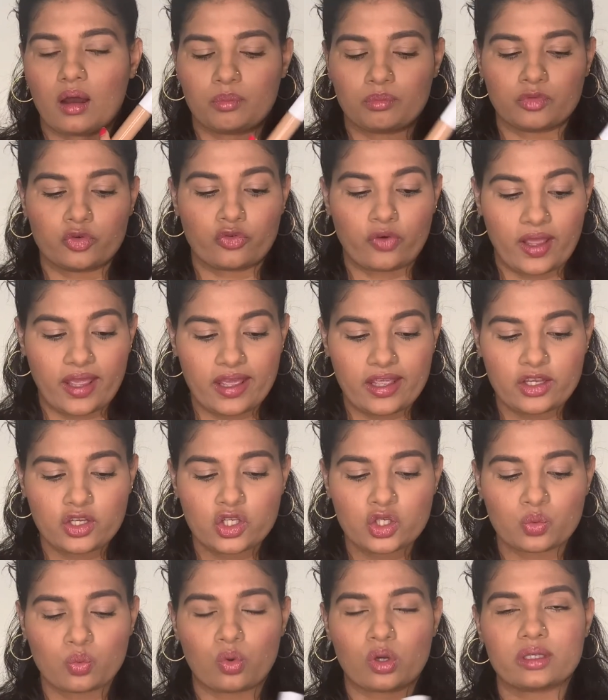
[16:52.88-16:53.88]

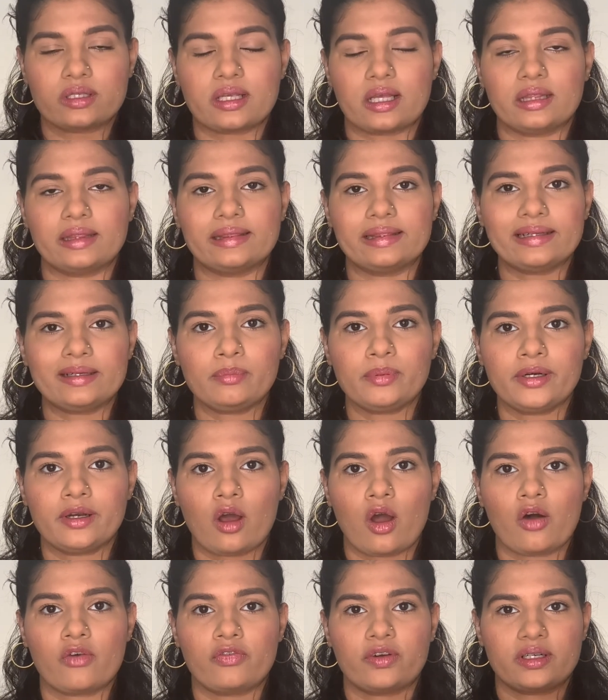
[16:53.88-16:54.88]
range was a little bit
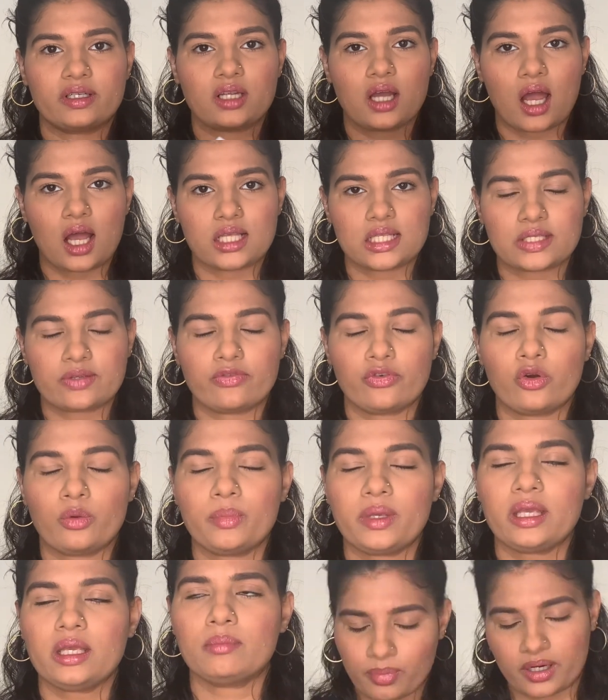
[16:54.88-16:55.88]
of a task for
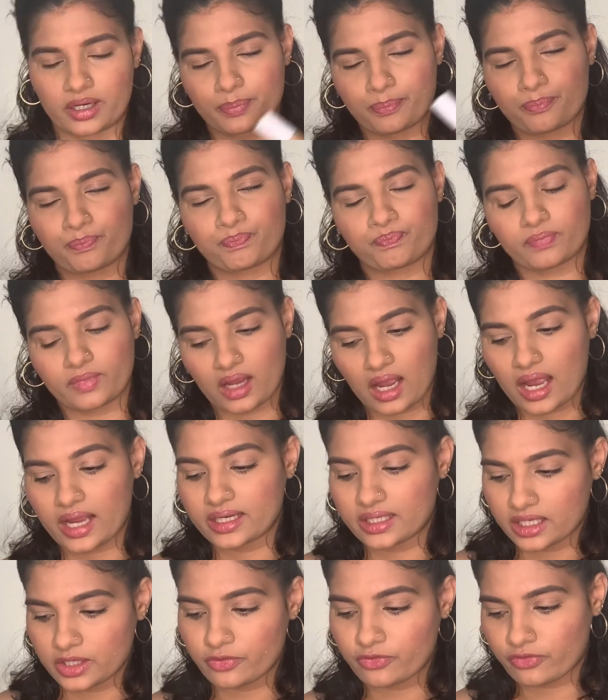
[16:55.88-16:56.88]
me, but I
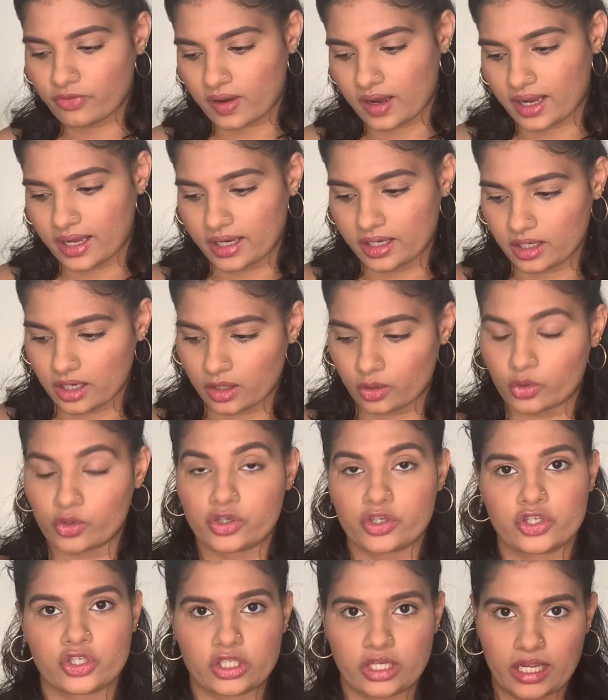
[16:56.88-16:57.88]
did find a
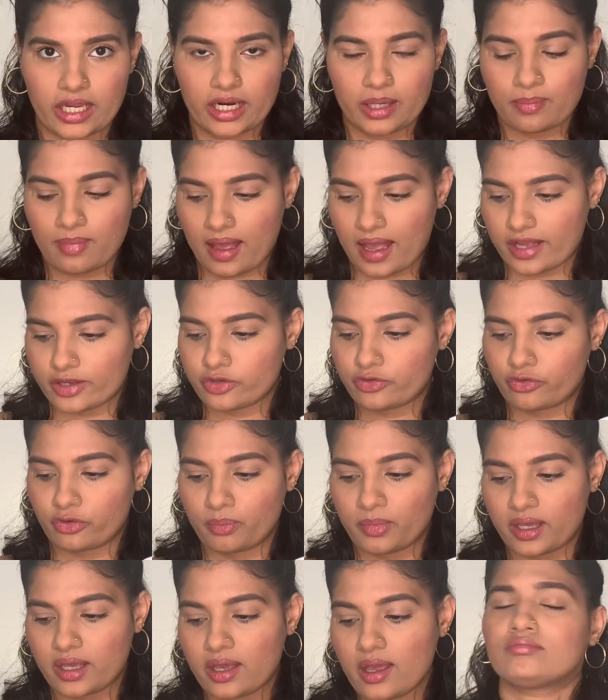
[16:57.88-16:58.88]
good shade match for
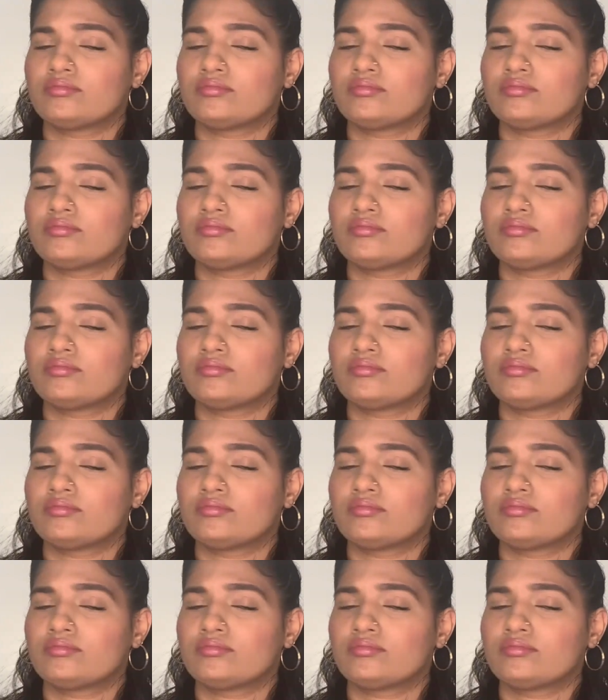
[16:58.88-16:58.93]
me.